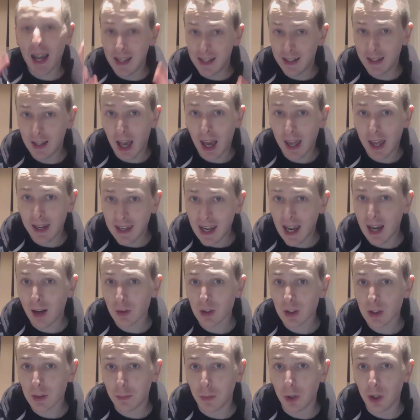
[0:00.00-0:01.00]
and
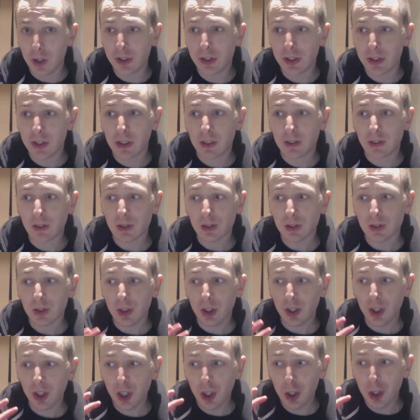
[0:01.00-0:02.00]
announcement
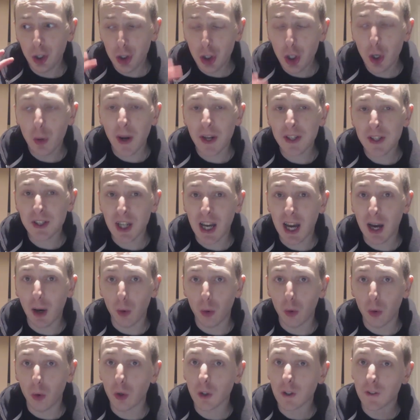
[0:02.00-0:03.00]
New Age
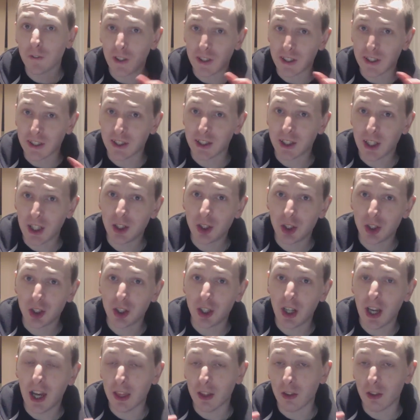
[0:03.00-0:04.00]
Outlaws vs
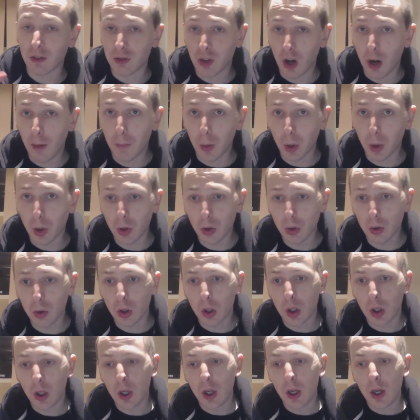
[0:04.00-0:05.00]
Ascension at the
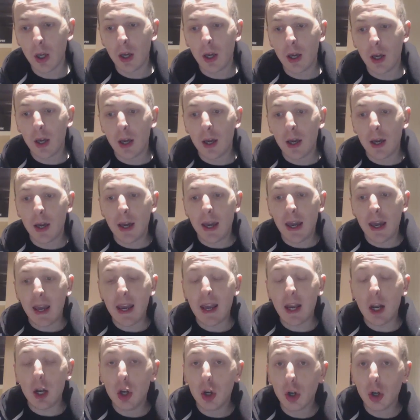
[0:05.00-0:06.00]
Rumble,
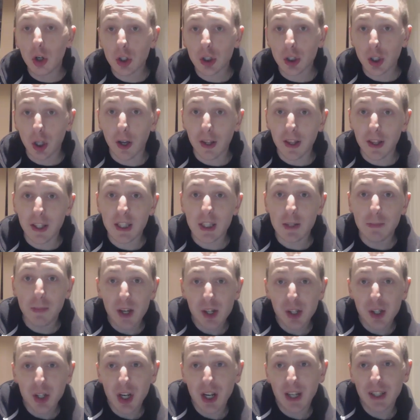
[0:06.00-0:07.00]
it looks like the
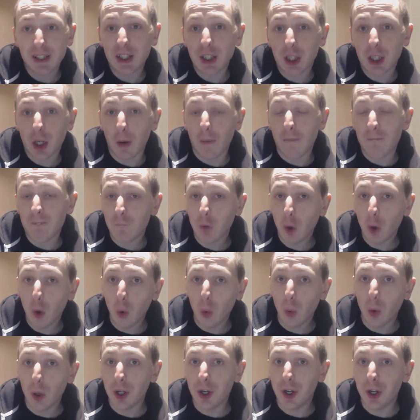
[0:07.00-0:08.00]
speciality going
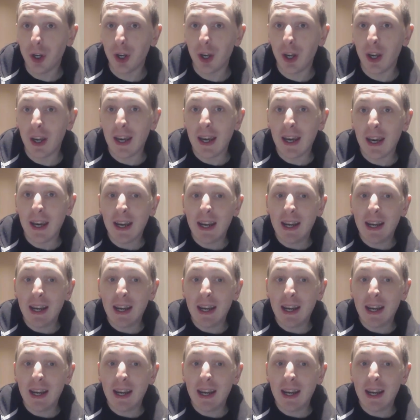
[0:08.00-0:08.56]
forward